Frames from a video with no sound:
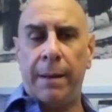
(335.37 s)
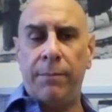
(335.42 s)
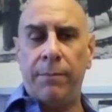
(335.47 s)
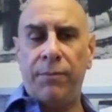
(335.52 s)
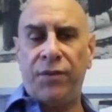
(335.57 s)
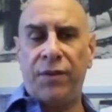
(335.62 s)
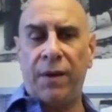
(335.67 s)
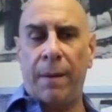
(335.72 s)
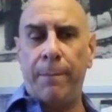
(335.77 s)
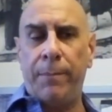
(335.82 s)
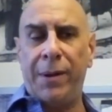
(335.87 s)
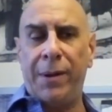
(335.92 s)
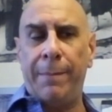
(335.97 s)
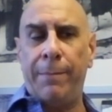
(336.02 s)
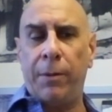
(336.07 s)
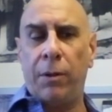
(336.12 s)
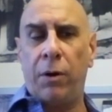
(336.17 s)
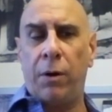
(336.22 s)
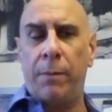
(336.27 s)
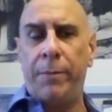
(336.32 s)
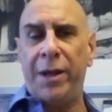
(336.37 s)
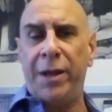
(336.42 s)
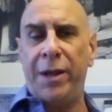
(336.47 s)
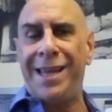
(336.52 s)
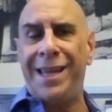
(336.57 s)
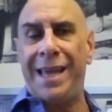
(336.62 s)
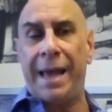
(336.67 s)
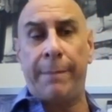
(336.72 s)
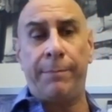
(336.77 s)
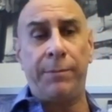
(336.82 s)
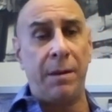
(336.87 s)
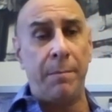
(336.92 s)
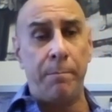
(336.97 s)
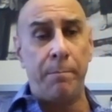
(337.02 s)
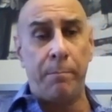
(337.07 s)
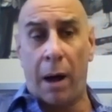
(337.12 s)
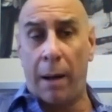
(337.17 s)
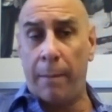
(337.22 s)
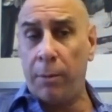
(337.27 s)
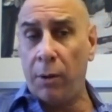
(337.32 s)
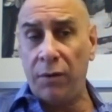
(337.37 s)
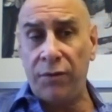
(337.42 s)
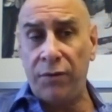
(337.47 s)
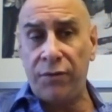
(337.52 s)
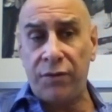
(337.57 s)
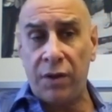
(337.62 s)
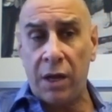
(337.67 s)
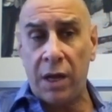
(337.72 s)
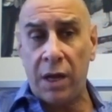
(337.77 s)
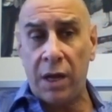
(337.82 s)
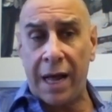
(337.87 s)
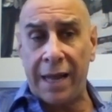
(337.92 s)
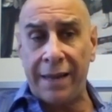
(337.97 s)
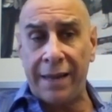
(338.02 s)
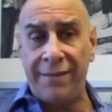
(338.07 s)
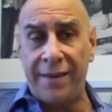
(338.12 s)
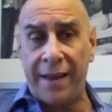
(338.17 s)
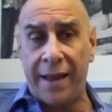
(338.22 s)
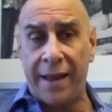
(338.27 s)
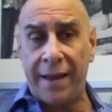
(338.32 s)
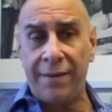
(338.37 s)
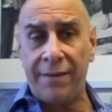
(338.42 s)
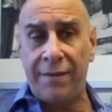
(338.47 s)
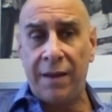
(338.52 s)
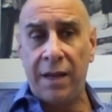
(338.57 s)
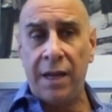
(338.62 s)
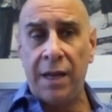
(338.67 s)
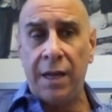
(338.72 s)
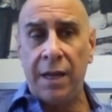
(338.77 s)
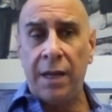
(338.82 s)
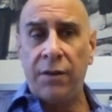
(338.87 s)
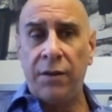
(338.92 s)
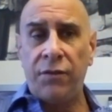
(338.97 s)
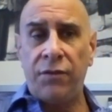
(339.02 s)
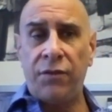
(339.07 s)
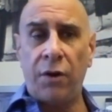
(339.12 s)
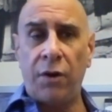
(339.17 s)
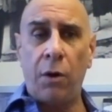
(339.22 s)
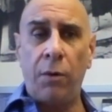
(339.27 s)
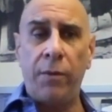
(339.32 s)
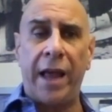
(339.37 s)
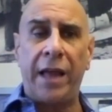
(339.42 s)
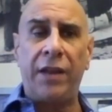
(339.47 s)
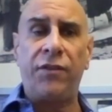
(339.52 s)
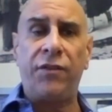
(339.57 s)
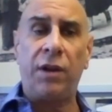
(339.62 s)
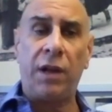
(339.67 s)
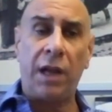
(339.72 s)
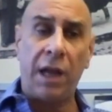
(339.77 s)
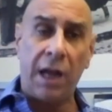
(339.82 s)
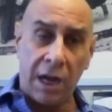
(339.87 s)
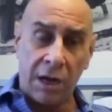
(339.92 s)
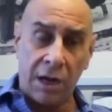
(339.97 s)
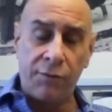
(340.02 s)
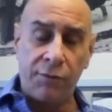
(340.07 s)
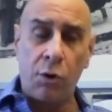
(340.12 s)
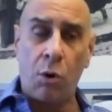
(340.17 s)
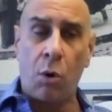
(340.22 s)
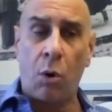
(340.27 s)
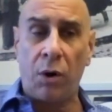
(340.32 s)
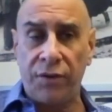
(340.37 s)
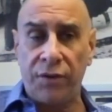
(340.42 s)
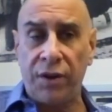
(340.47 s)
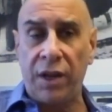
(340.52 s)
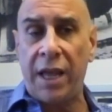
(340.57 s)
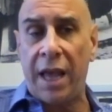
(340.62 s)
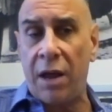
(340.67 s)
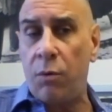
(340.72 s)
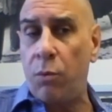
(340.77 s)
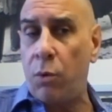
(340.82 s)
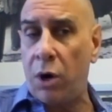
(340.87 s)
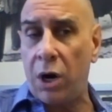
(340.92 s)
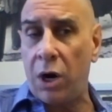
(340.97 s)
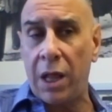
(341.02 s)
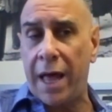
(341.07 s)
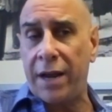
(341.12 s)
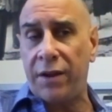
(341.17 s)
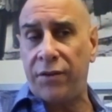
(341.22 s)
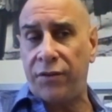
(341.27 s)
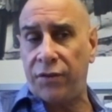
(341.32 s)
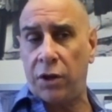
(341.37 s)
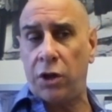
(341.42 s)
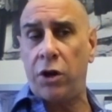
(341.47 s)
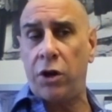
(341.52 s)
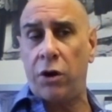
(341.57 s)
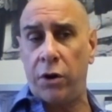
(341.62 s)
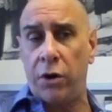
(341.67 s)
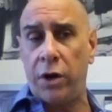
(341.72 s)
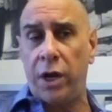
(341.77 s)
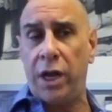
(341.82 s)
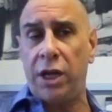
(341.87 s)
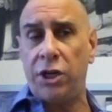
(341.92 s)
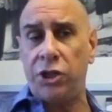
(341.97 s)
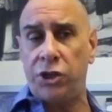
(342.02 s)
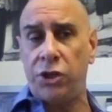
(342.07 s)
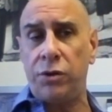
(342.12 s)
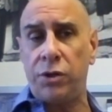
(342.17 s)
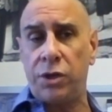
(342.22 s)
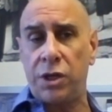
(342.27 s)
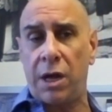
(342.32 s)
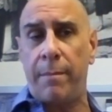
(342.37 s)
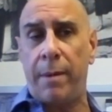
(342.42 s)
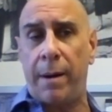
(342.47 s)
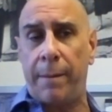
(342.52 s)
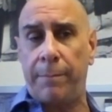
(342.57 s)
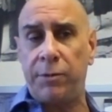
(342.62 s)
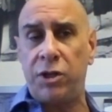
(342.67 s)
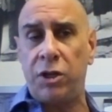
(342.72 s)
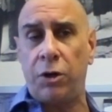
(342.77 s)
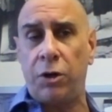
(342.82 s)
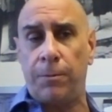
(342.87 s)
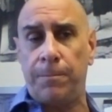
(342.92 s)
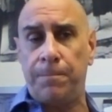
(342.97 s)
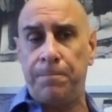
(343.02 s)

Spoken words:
Some people are being kept in bubbles on sets, so that's of course again where a lot of security issues come up too.